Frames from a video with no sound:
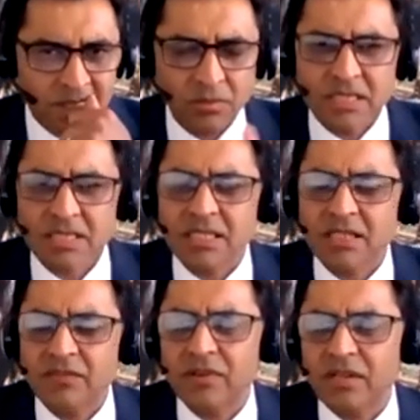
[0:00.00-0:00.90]
So we'll see
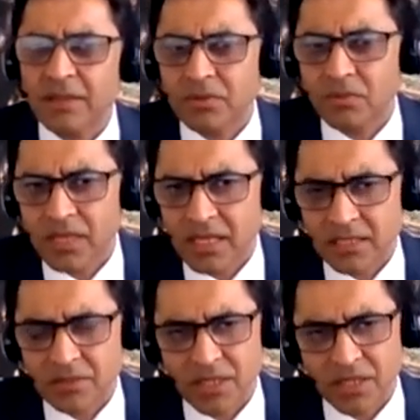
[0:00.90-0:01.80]
different types of
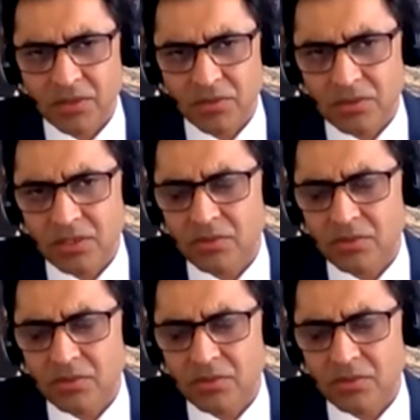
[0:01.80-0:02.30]
vehicles being used.